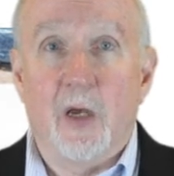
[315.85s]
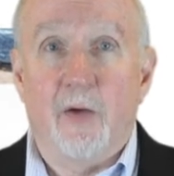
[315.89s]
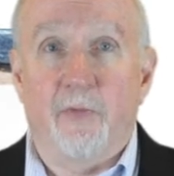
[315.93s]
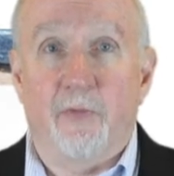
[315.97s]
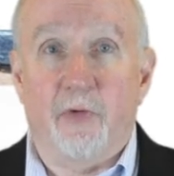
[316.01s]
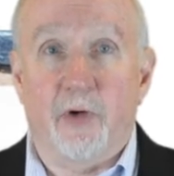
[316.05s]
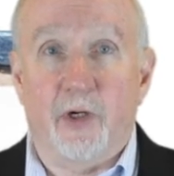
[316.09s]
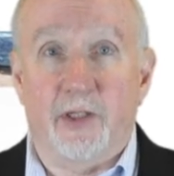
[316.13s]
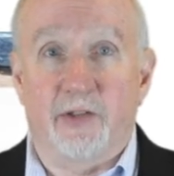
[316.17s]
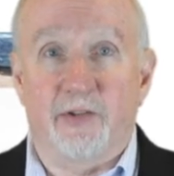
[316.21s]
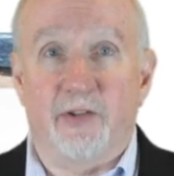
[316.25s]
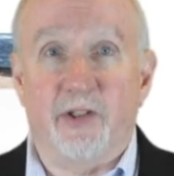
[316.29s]

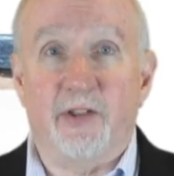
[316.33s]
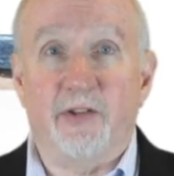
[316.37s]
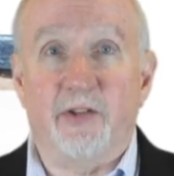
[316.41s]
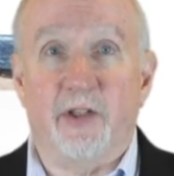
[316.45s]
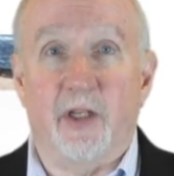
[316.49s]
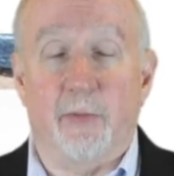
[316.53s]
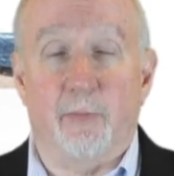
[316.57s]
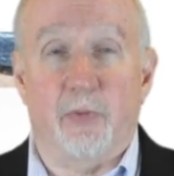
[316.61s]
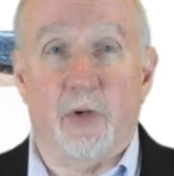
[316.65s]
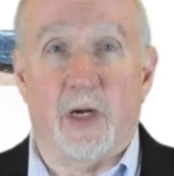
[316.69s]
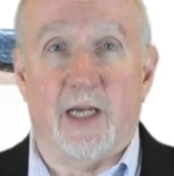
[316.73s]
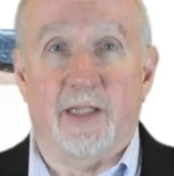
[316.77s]
For
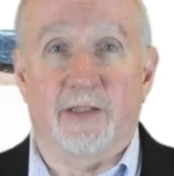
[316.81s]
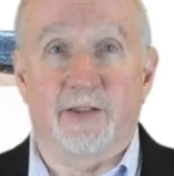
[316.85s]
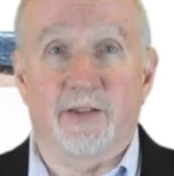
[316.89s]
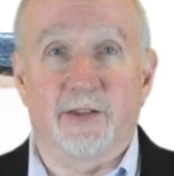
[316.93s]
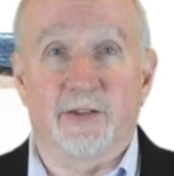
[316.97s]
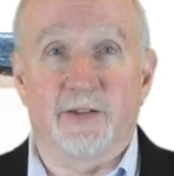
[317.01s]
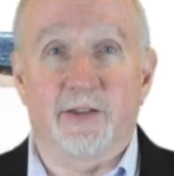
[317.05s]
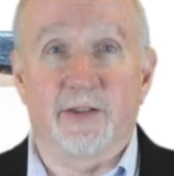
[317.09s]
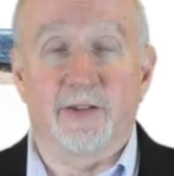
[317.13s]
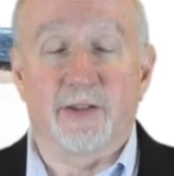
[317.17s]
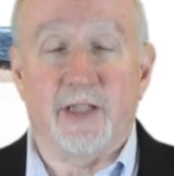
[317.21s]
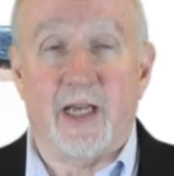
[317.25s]
existing
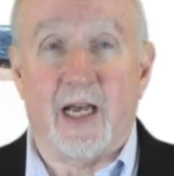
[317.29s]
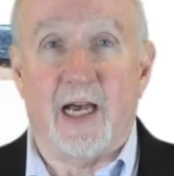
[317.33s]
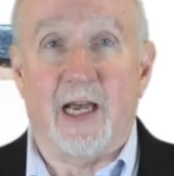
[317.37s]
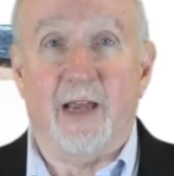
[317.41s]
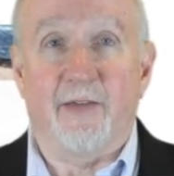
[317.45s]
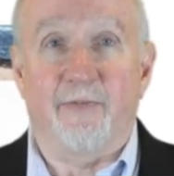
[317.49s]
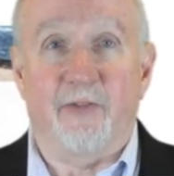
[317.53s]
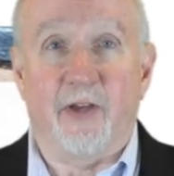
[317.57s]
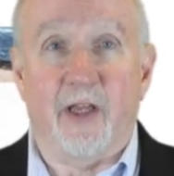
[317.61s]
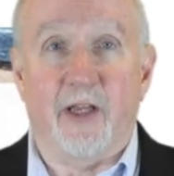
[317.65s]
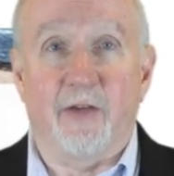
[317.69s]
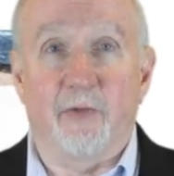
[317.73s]
processes,
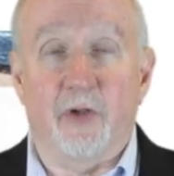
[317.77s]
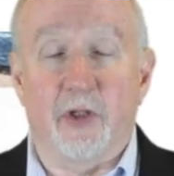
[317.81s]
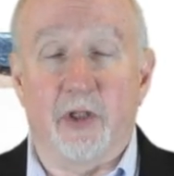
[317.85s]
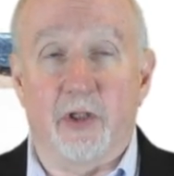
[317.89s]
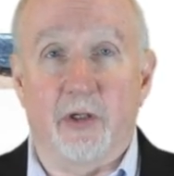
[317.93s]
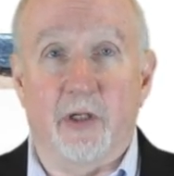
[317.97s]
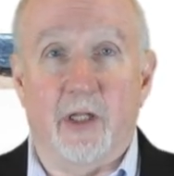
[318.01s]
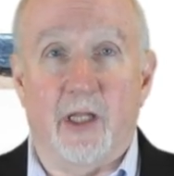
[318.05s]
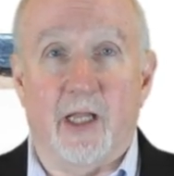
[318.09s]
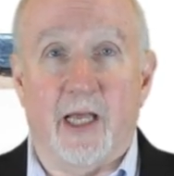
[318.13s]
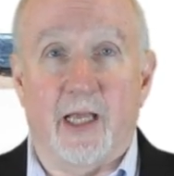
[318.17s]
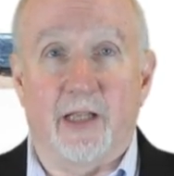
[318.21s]
I favor
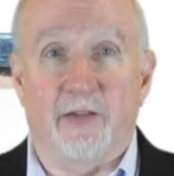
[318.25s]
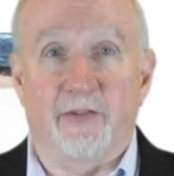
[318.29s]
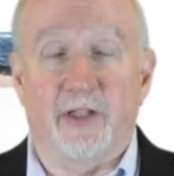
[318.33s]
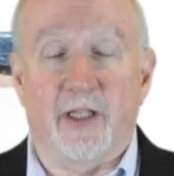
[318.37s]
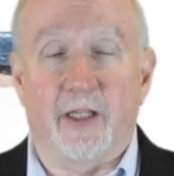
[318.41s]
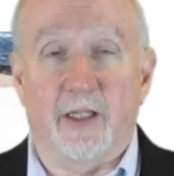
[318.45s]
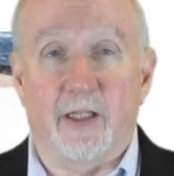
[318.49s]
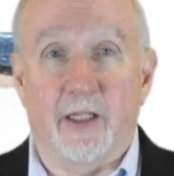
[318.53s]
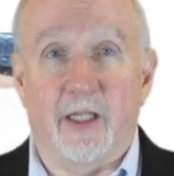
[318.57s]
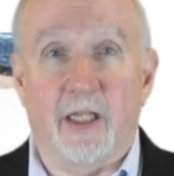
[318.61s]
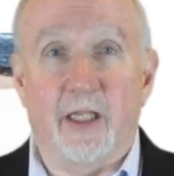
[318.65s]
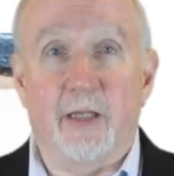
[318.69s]

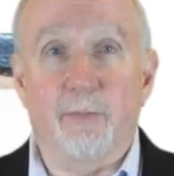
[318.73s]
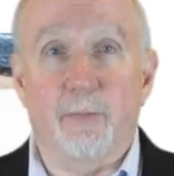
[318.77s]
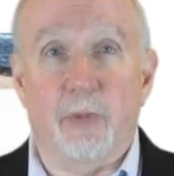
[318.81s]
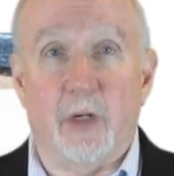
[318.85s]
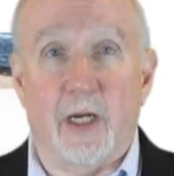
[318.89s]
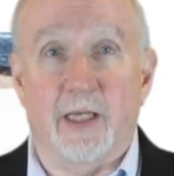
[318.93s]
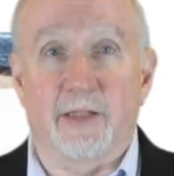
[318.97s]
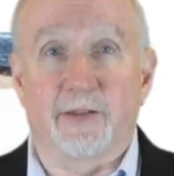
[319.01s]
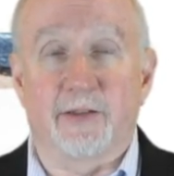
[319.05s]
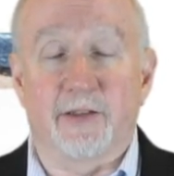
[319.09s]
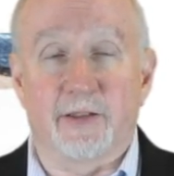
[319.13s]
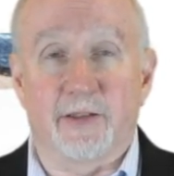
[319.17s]
utilizing lean
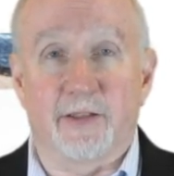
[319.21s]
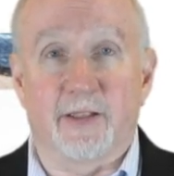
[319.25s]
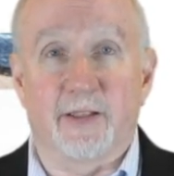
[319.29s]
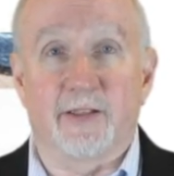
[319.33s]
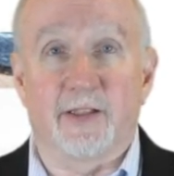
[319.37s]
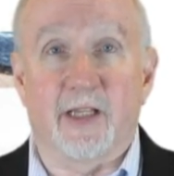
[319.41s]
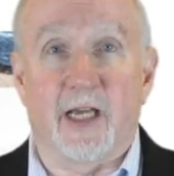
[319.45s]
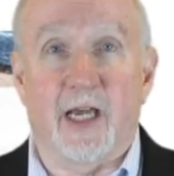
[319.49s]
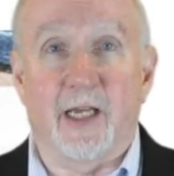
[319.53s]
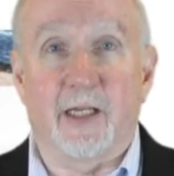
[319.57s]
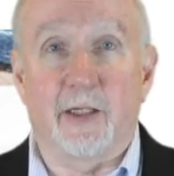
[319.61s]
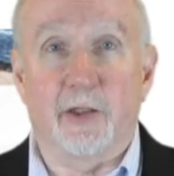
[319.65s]
process
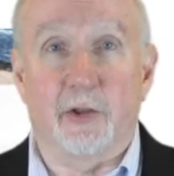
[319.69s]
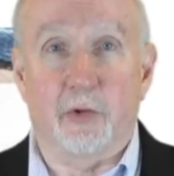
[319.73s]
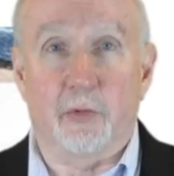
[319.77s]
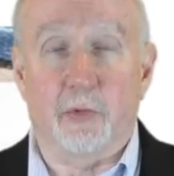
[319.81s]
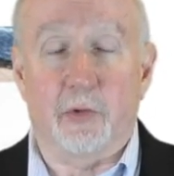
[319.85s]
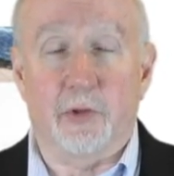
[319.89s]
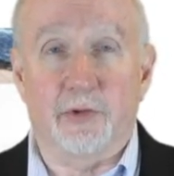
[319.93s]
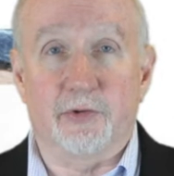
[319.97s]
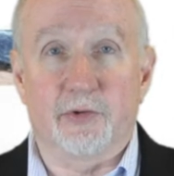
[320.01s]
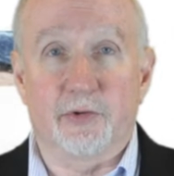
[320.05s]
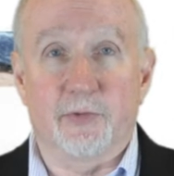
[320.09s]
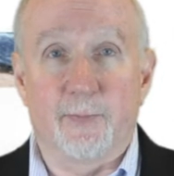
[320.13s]
design
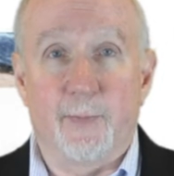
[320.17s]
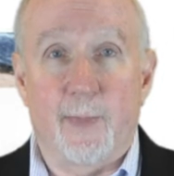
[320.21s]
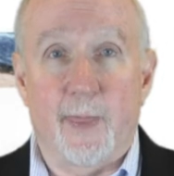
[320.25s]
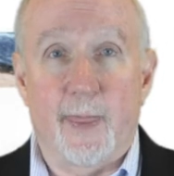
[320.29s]
tools.